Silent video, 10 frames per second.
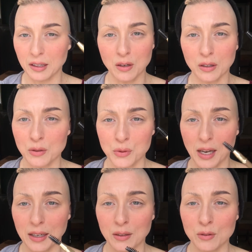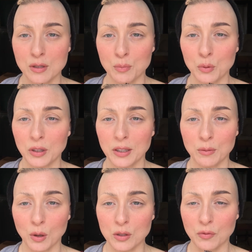and you can use any old spoolie,
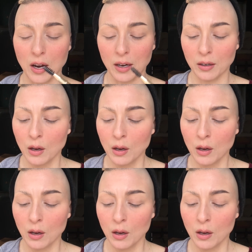works fine,